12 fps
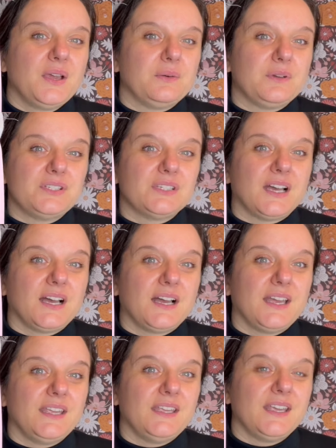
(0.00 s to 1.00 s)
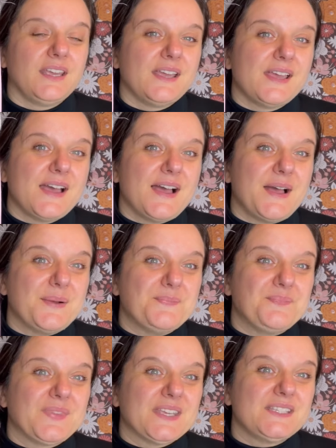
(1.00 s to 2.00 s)
which I
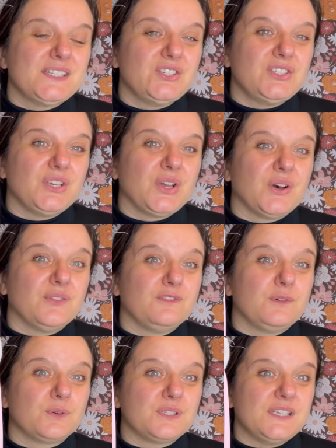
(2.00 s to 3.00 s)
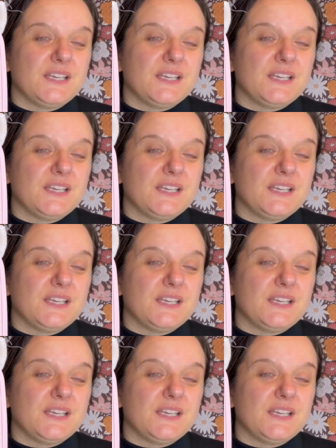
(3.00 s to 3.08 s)
am stitching on 40